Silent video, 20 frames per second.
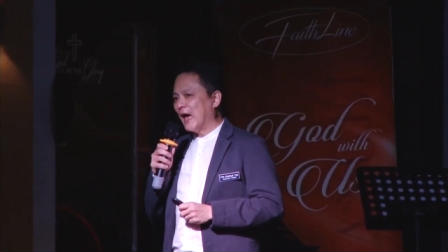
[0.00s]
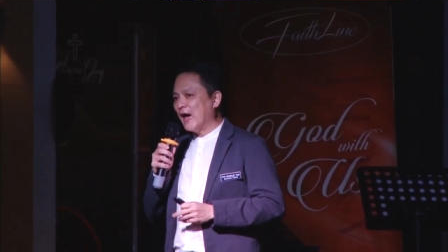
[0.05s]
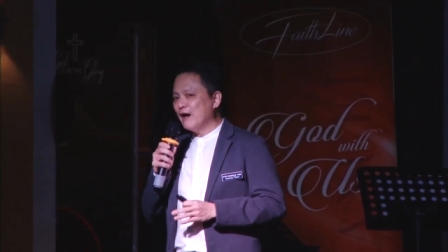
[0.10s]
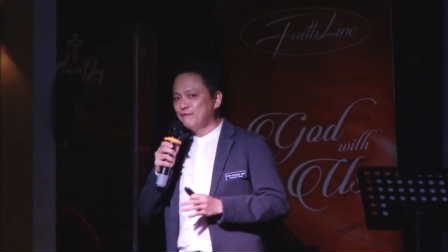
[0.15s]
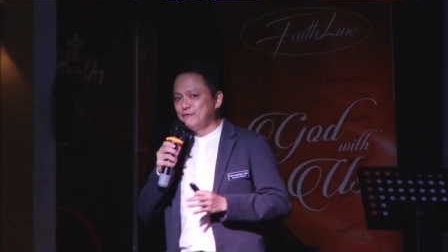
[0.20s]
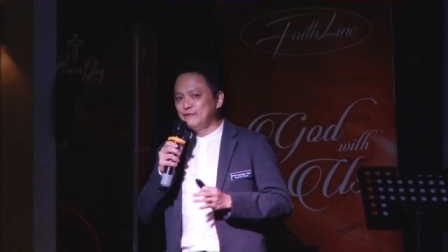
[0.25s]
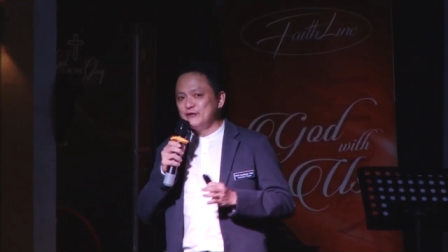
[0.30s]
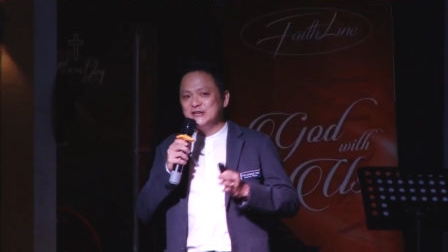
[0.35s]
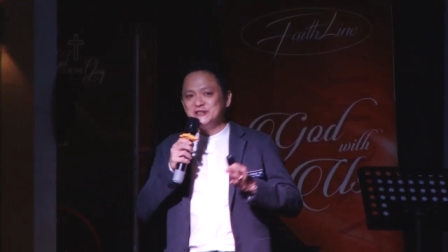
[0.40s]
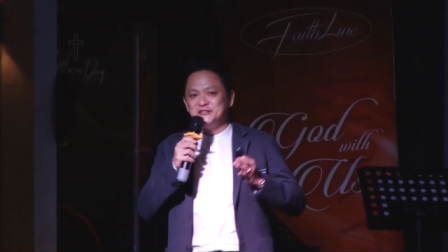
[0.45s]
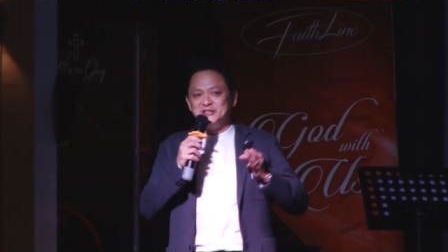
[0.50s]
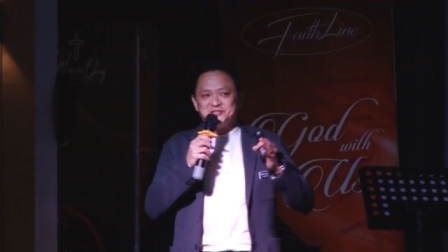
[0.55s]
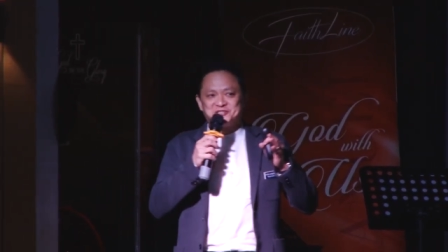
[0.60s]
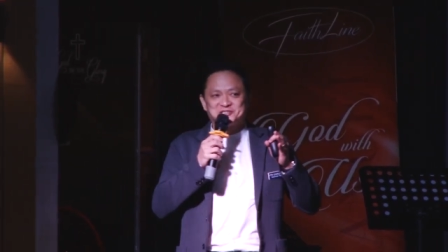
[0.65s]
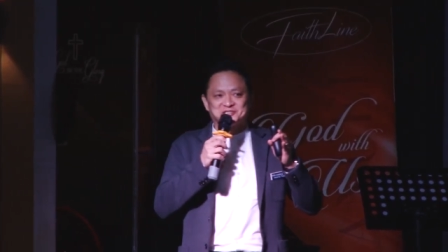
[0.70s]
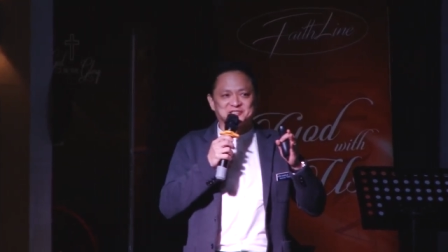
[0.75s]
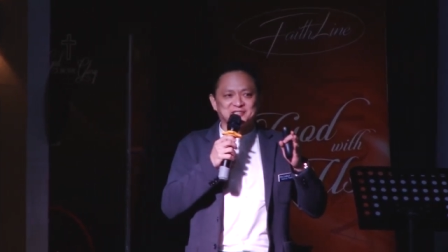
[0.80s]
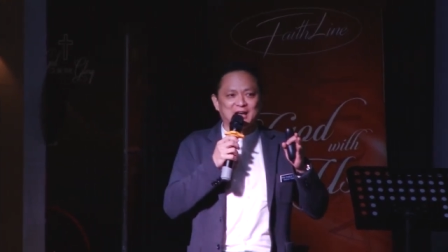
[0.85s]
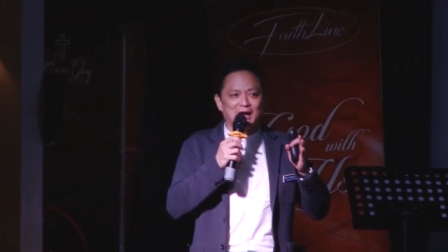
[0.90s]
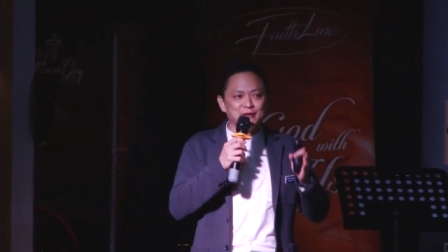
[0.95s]
every
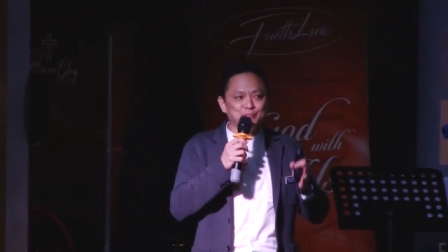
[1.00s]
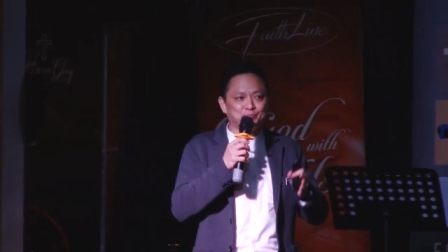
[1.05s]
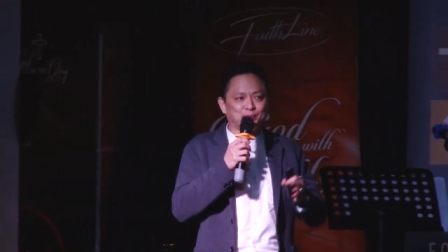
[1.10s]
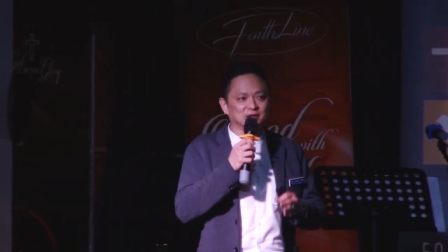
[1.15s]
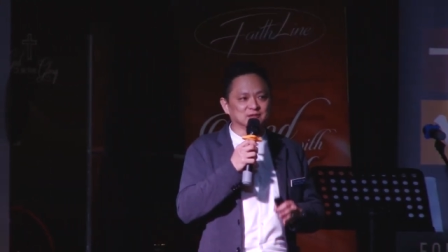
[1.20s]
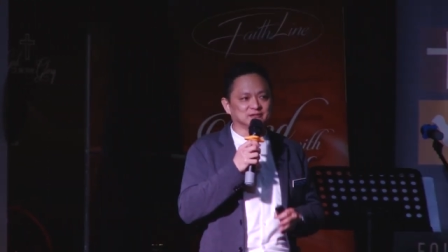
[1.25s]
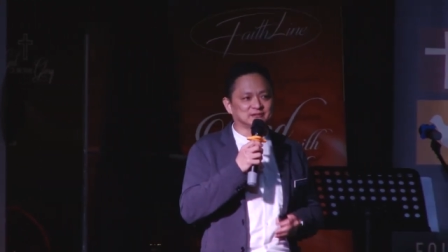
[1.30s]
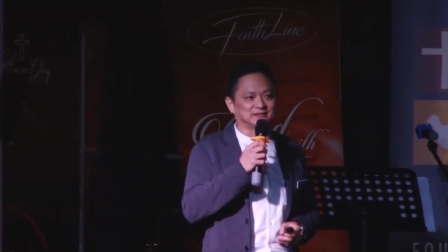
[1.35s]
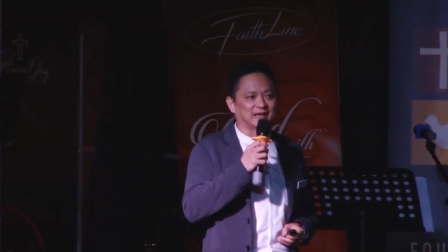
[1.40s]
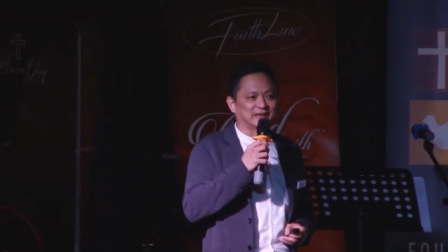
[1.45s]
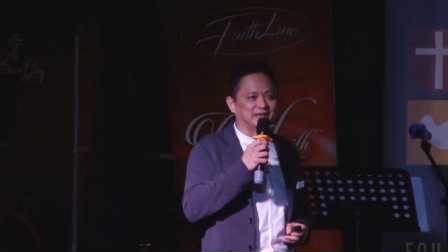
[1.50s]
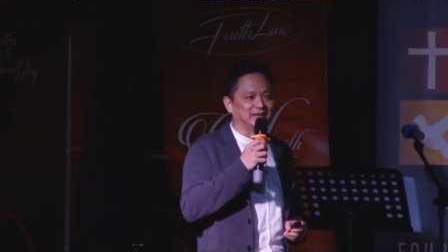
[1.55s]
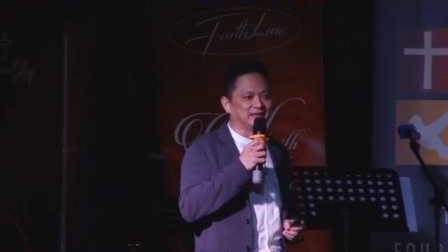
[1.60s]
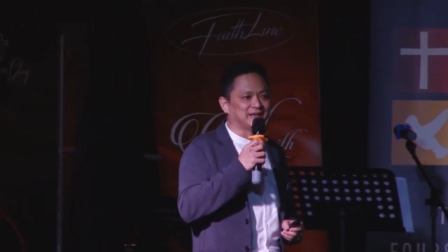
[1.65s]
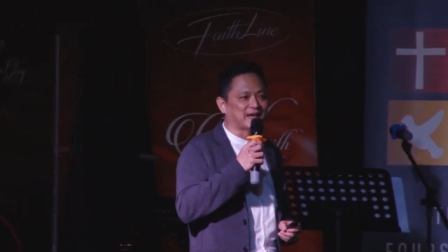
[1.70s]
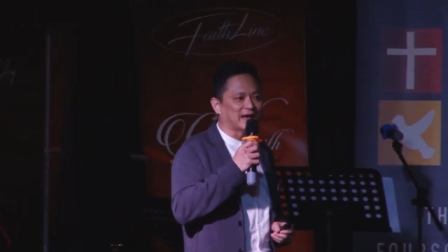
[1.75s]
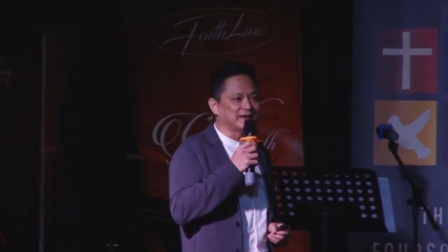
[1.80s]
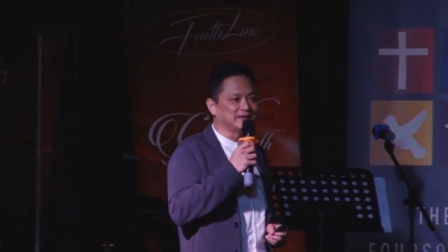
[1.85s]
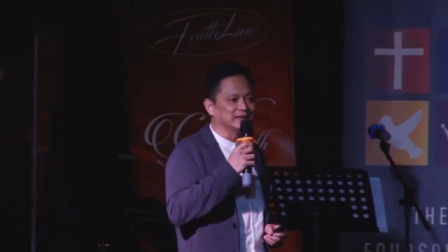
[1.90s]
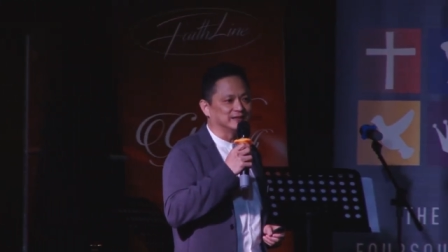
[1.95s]
disciples that he
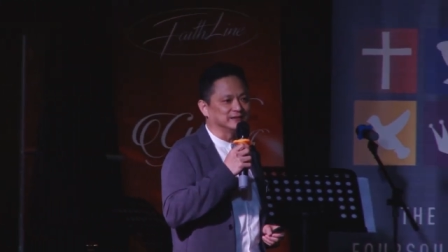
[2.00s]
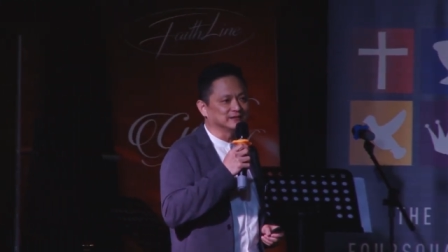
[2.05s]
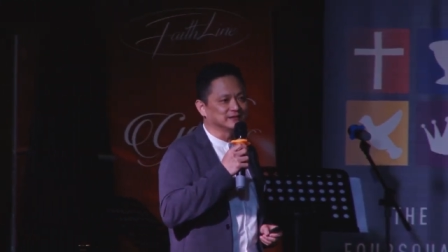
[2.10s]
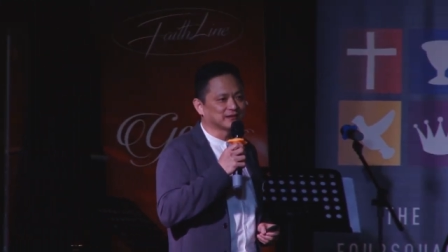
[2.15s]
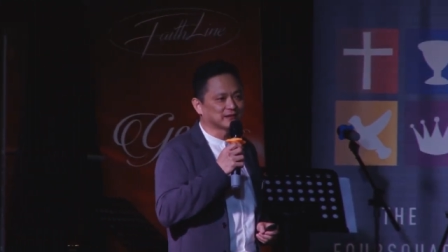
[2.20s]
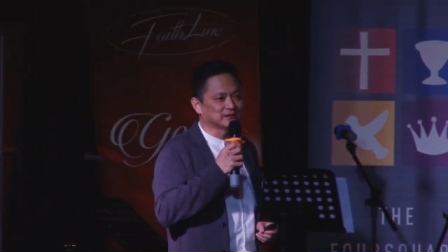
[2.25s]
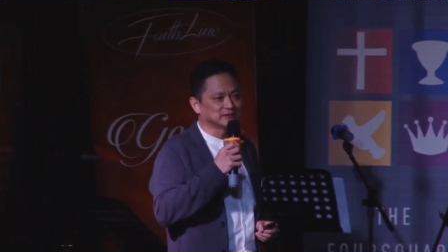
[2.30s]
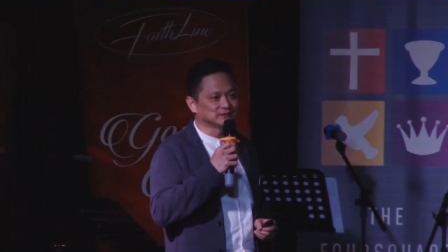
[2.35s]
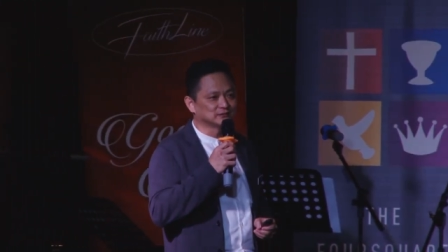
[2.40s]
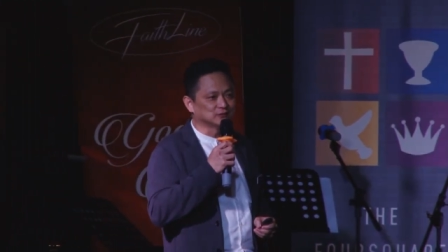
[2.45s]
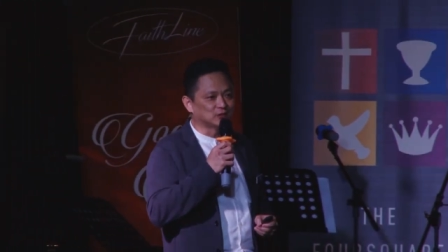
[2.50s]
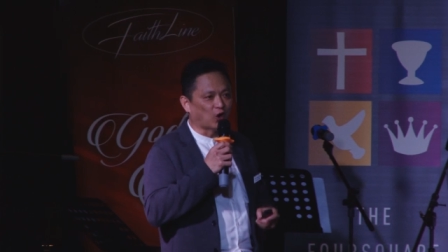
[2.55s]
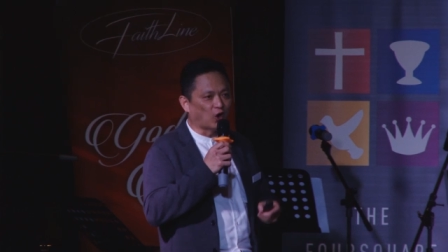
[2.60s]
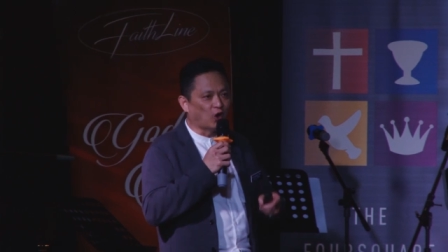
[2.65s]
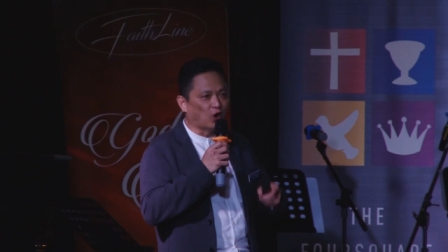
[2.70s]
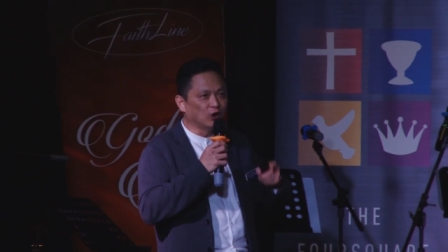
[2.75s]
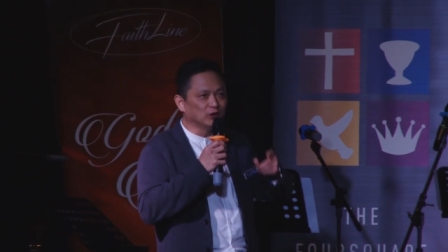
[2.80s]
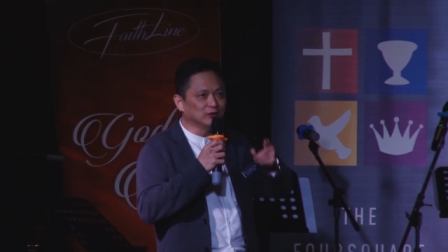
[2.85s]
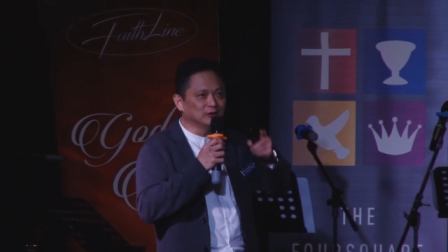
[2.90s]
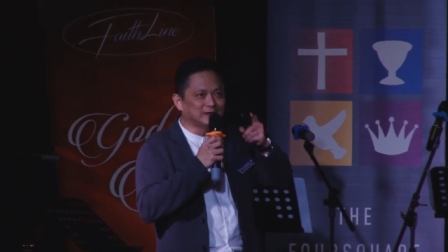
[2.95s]
gathered,
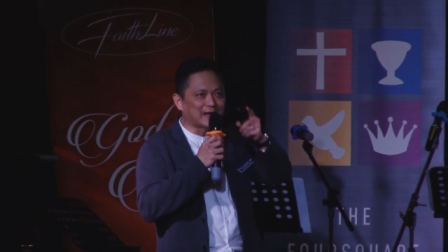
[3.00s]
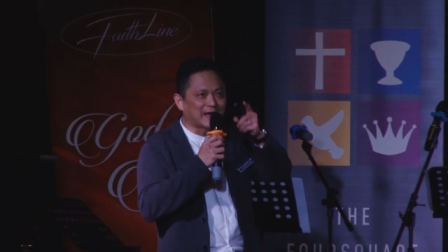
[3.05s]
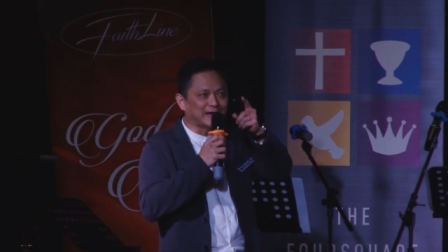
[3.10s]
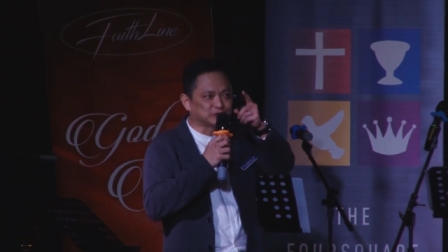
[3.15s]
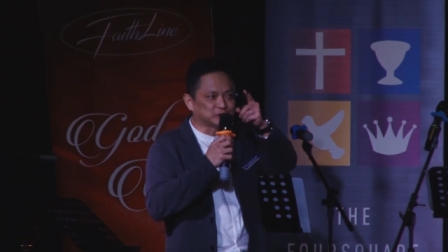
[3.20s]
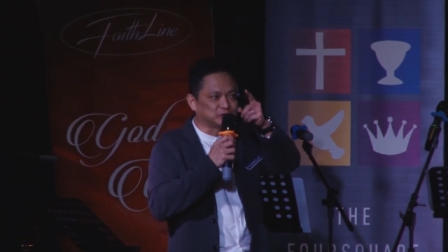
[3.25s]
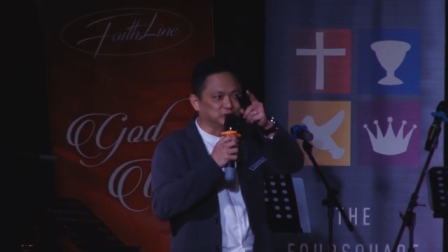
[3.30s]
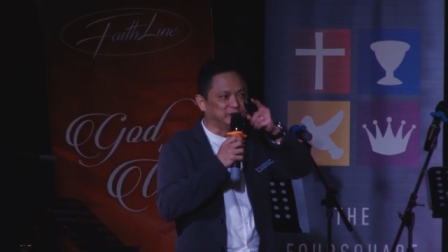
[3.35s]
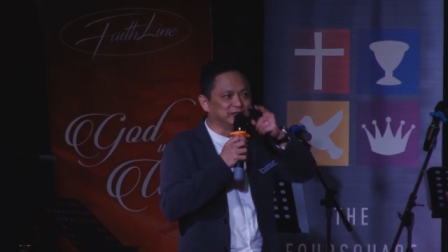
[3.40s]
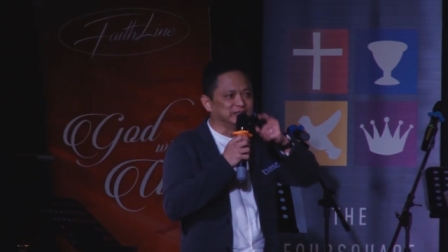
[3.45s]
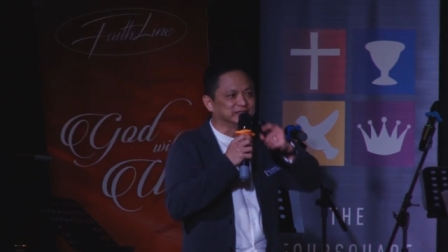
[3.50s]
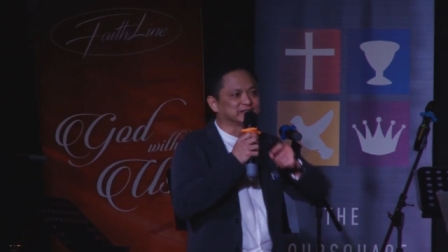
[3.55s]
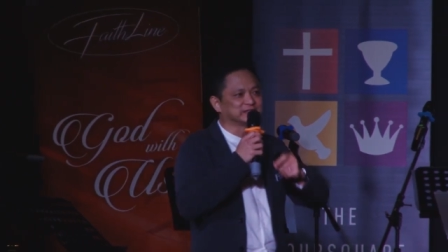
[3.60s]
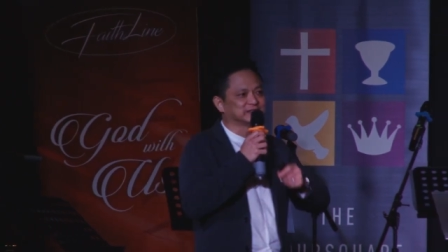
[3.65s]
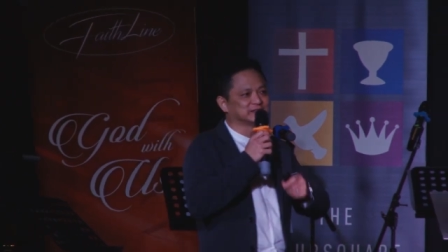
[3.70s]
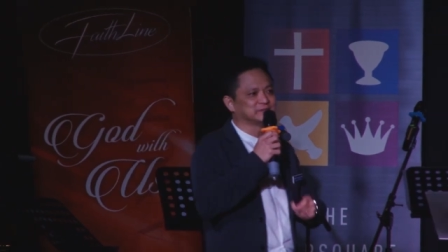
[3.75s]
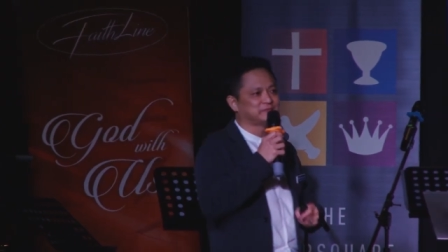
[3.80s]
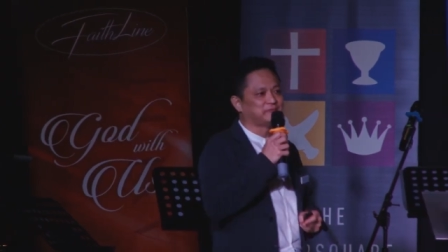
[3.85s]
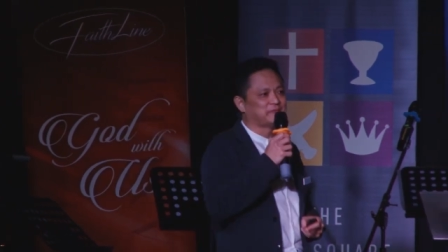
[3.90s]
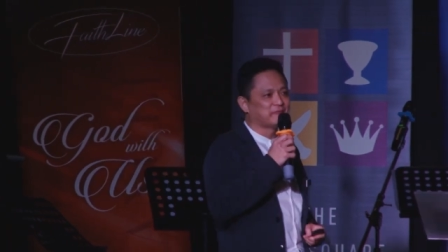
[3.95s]
all led to
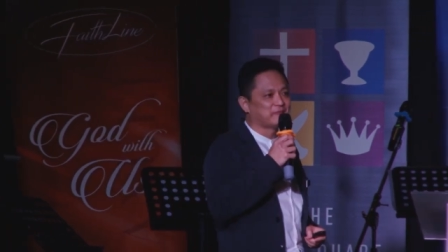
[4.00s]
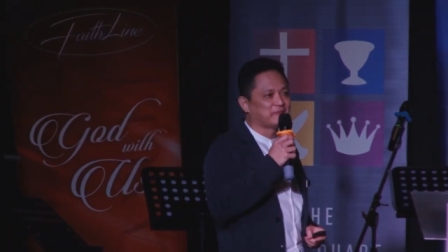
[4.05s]
this.